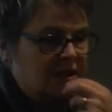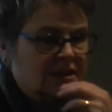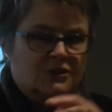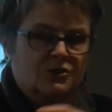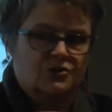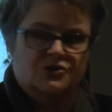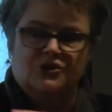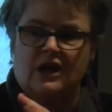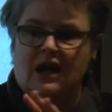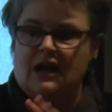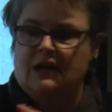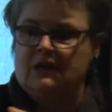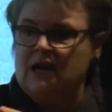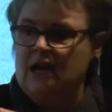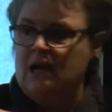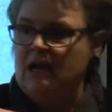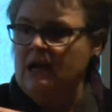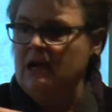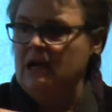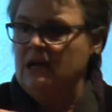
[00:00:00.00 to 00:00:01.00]
There's not,
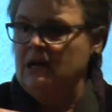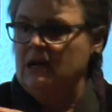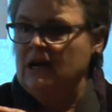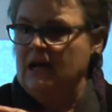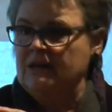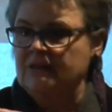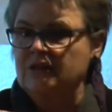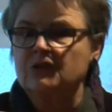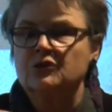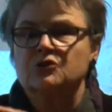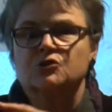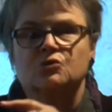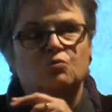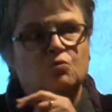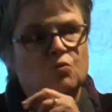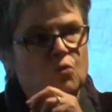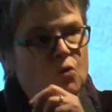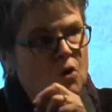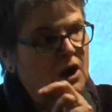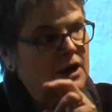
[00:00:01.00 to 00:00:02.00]
I think there's
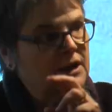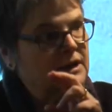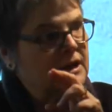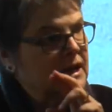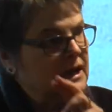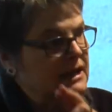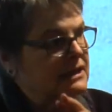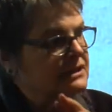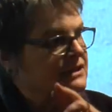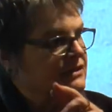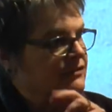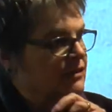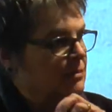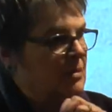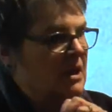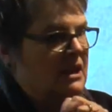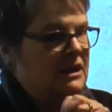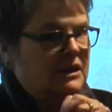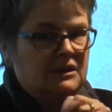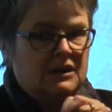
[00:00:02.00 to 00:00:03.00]
one hint of a
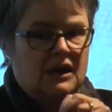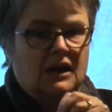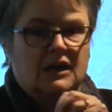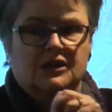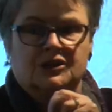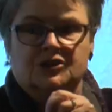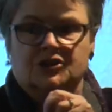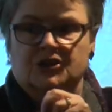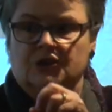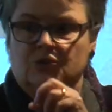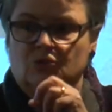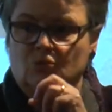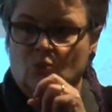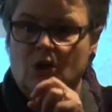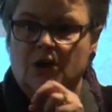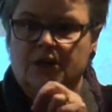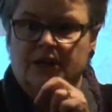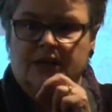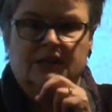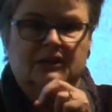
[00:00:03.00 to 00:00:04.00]
Beguinage in
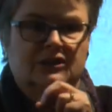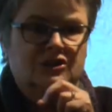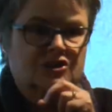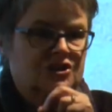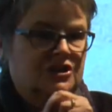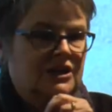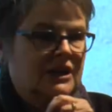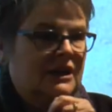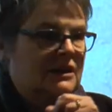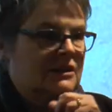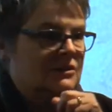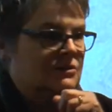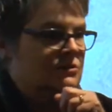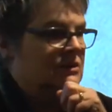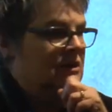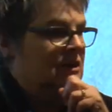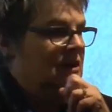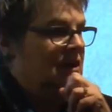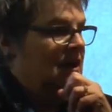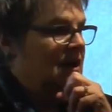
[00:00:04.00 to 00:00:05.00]
one English town,
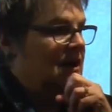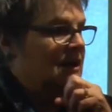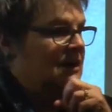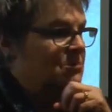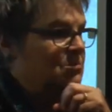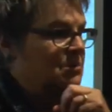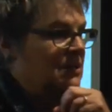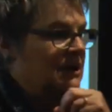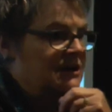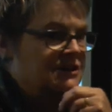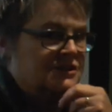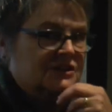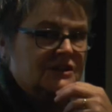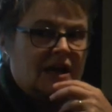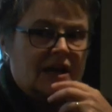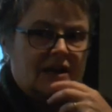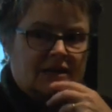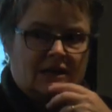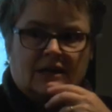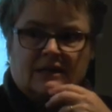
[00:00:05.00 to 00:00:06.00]
um, but it's
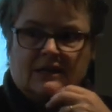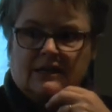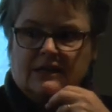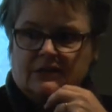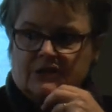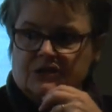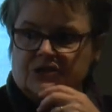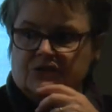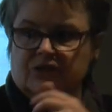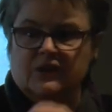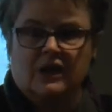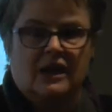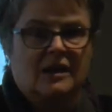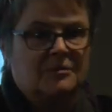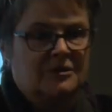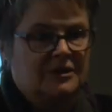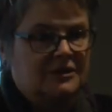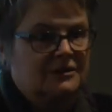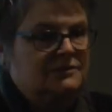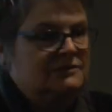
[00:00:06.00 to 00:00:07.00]
not an English
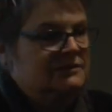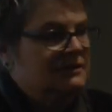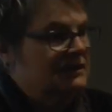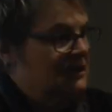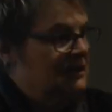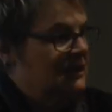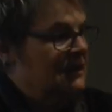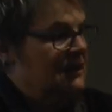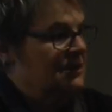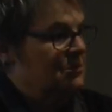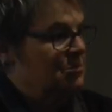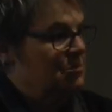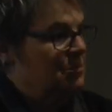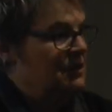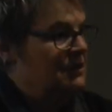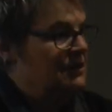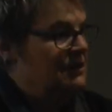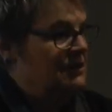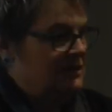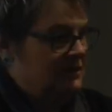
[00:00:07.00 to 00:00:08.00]
phenomenon. Um,
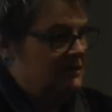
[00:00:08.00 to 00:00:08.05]
but